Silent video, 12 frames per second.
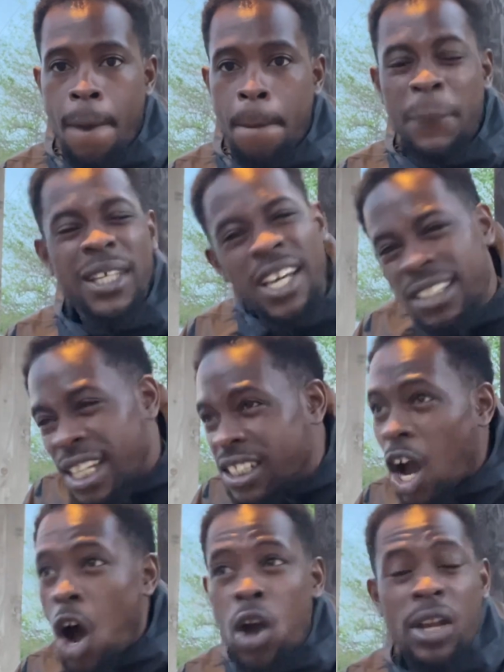Because that's
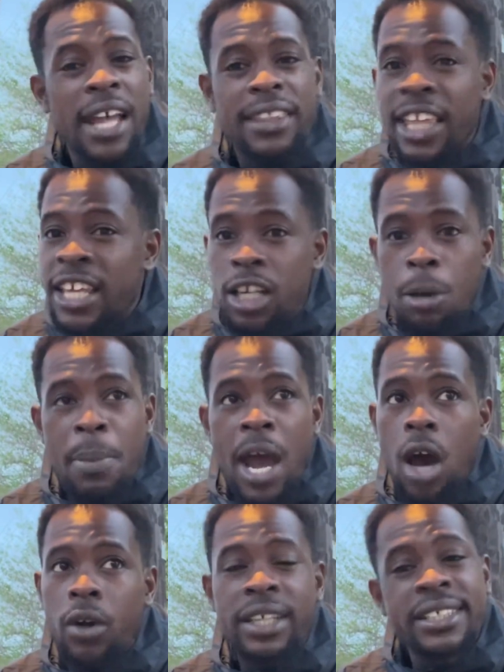all I think
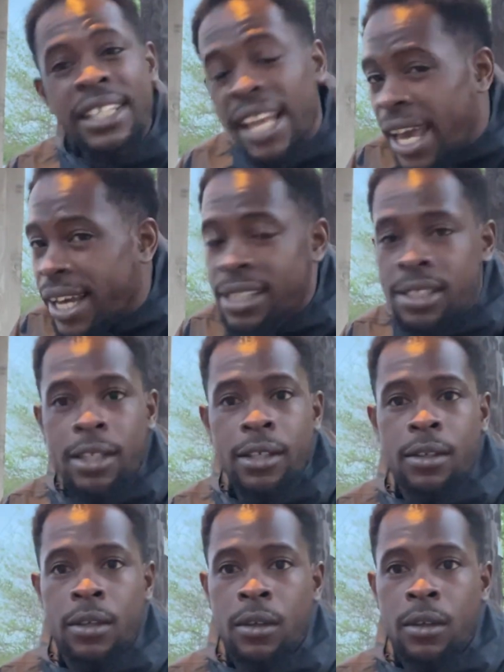about is legacy.